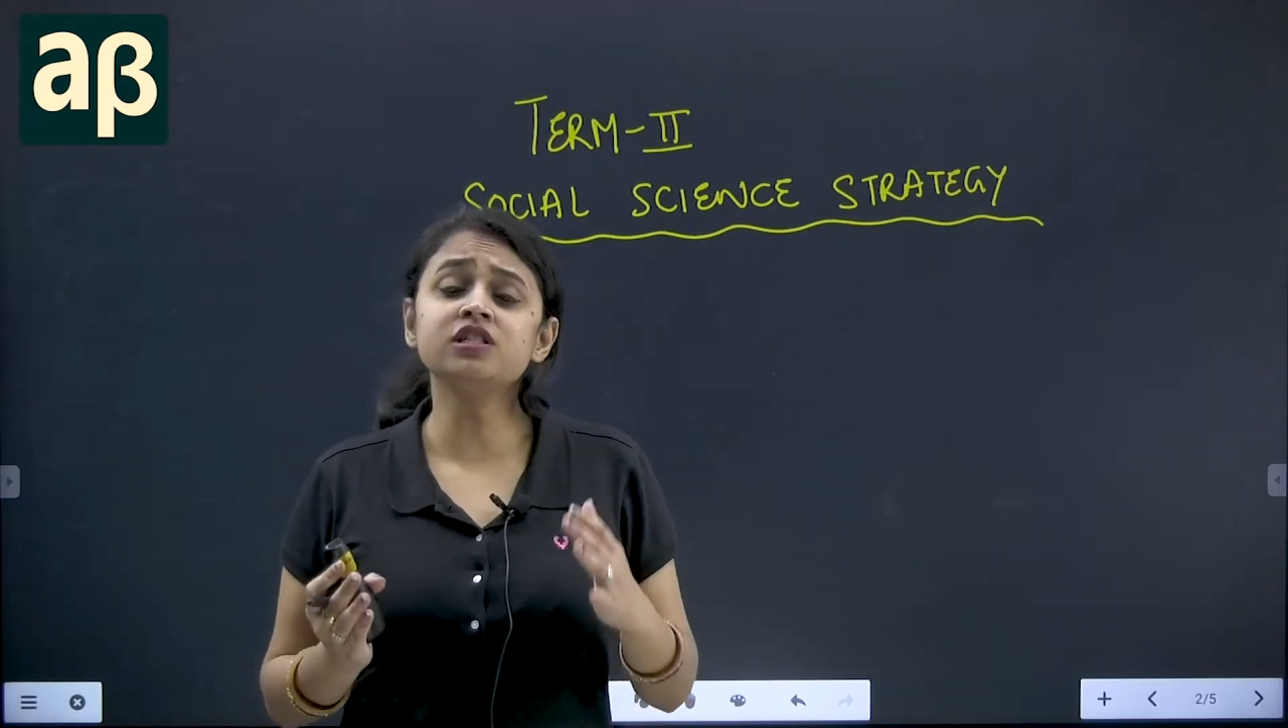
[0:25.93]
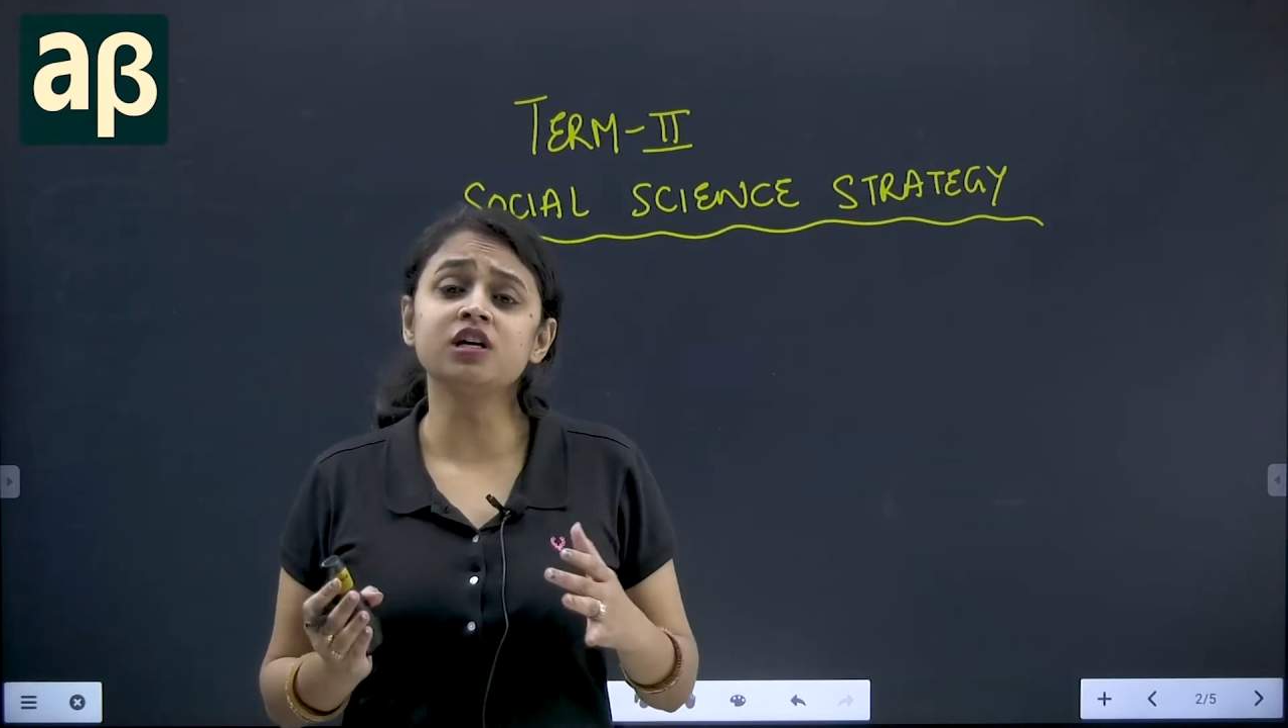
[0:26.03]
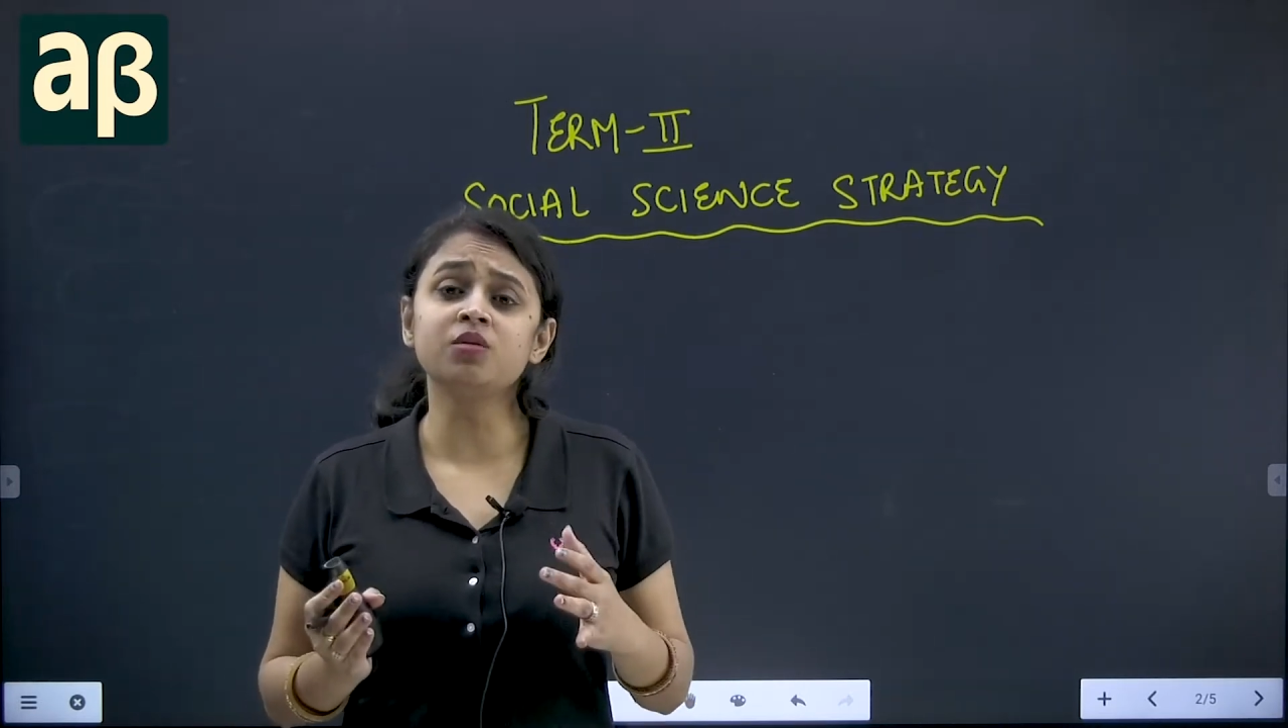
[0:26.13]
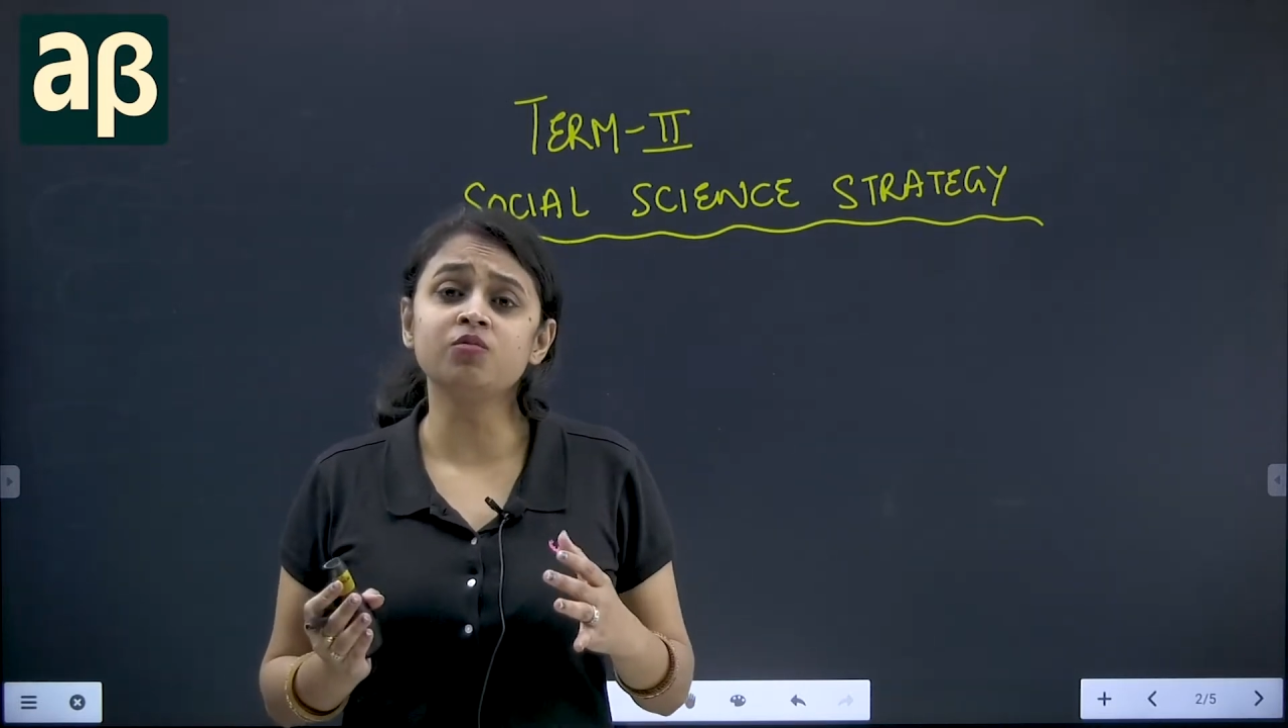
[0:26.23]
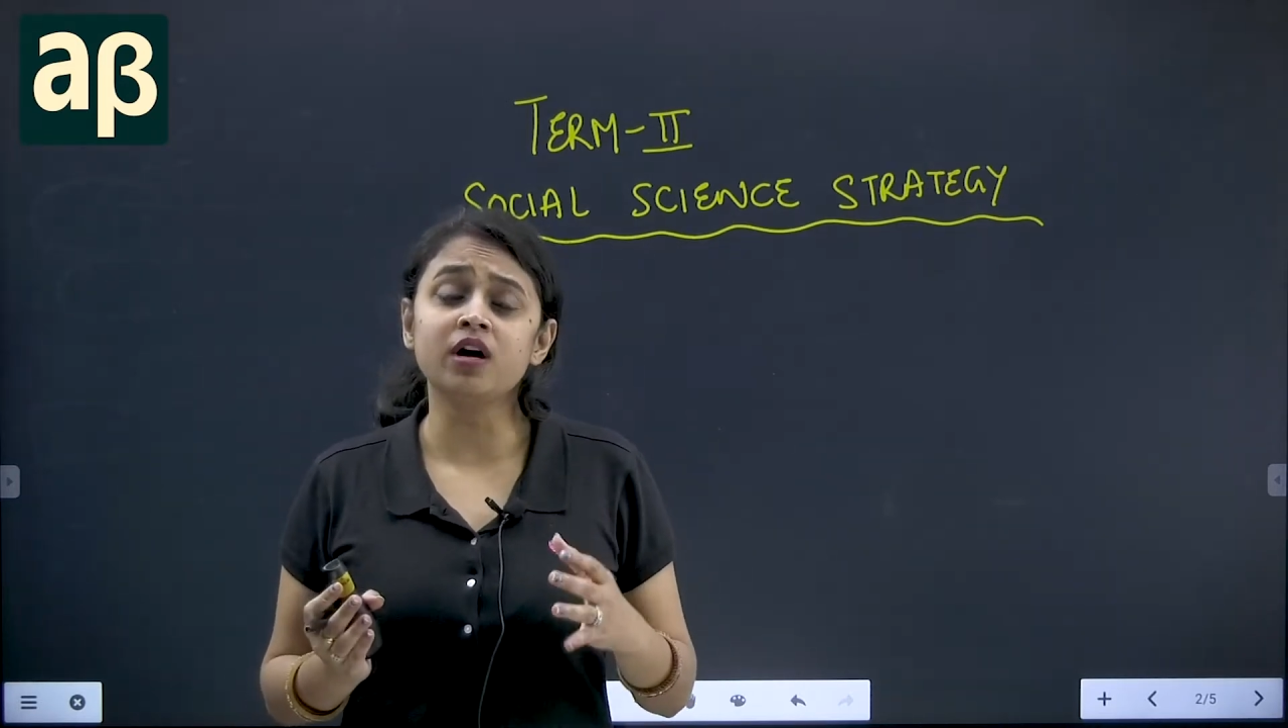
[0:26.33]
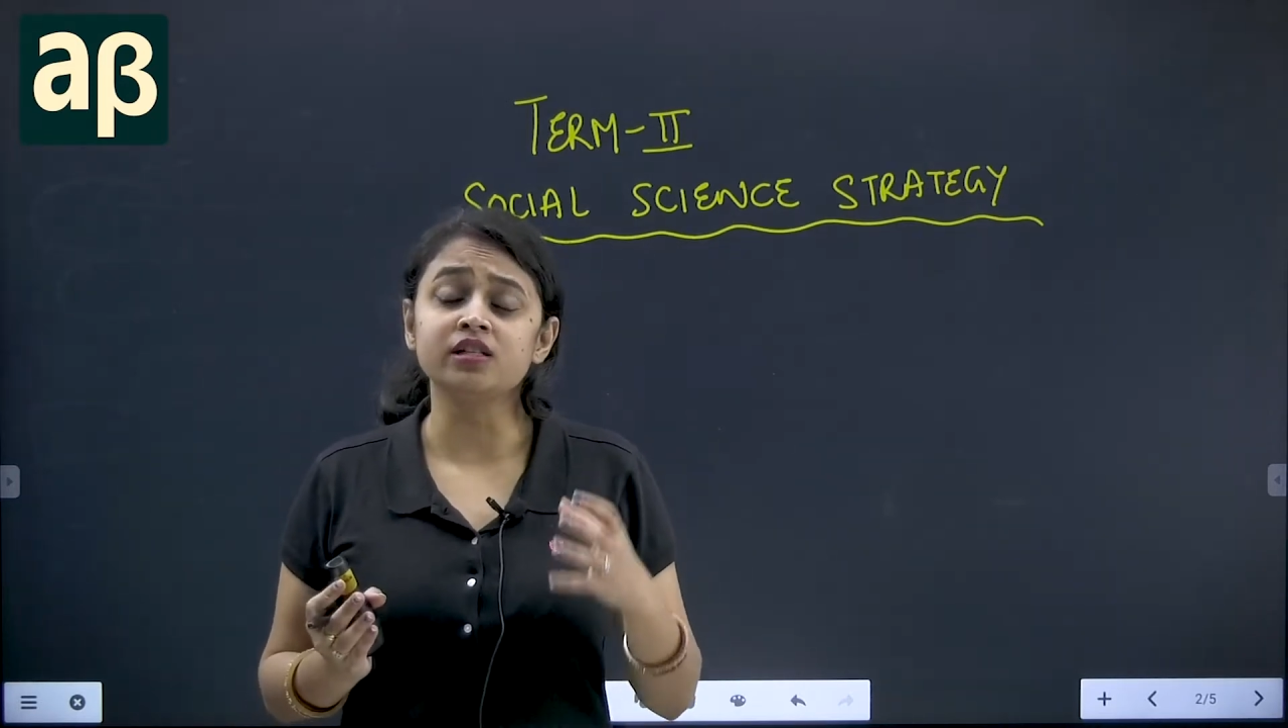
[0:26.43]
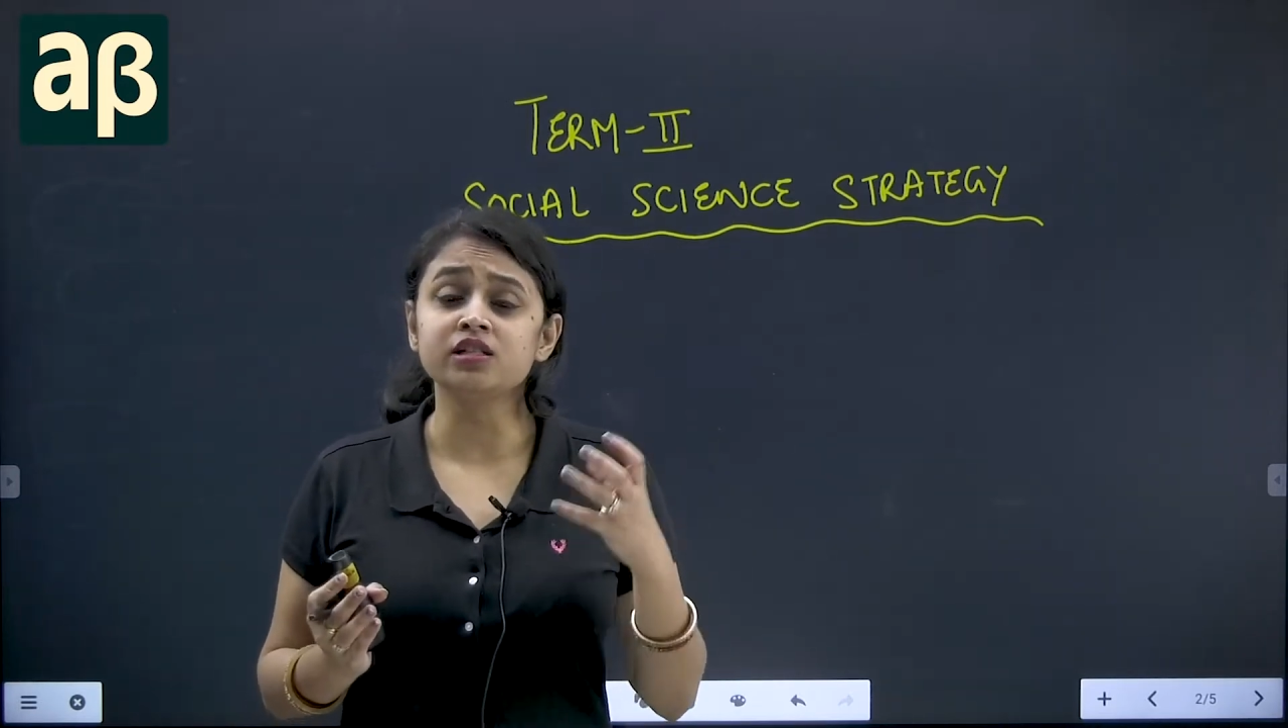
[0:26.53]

term 1,